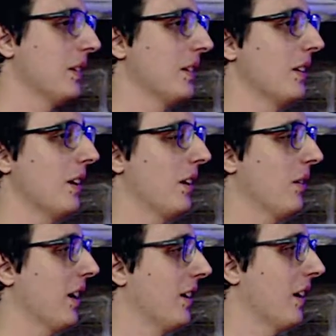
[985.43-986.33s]
So you
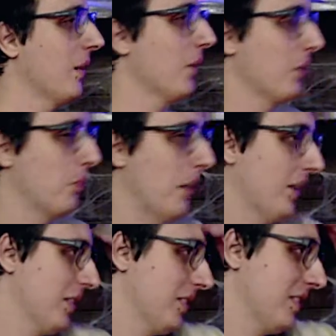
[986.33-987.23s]
don't take the 3. I don't
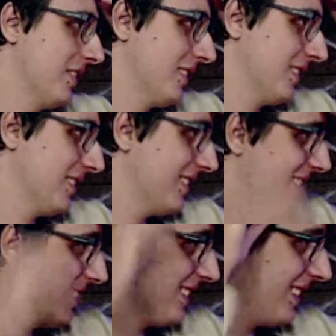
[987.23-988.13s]
take 3. Can I
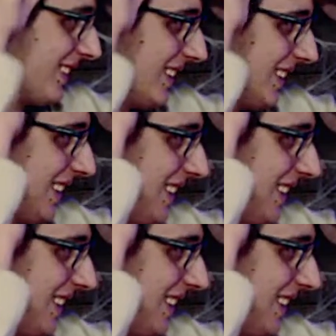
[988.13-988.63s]
roll like heal myself?